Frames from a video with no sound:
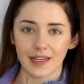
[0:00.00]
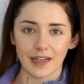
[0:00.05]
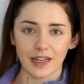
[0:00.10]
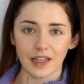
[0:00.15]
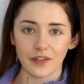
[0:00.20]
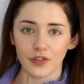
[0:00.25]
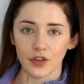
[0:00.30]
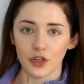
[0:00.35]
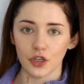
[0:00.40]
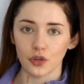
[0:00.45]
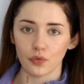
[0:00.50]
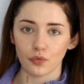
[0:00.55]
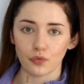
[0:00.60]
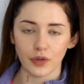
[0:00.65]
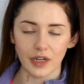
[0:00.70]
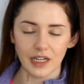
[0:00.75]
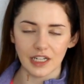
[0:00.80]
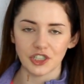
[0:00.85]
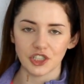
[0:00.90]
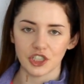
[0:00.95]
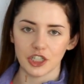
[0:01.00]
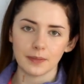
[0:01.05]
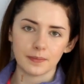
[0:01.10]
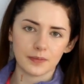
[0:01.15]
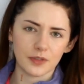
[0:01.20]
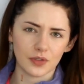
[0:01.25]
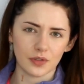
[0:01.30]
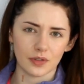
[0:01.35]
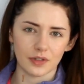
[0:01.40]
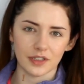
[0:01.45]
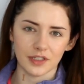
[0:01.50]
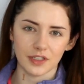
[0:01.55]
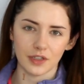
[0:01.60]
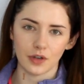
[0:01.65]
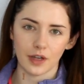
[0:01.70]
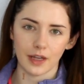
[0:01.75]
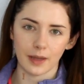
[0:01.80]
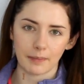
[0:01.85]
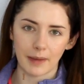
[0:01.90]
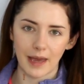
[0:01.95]
and even really cheap stores, you
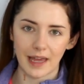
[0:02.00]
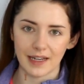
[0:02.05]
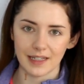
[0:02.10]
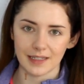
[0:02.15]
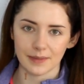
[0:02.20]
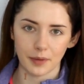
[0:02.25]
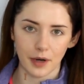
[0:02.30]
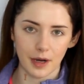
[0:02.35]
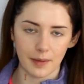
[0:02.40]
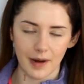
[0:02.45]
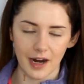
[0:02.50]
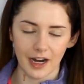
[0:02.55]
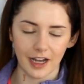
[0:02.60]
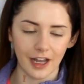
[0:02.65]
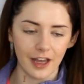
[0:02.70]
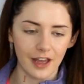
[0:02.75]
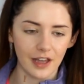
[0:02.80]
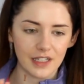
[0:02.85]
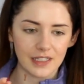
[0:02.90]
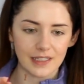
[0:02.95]
know, like Penny's, Primark,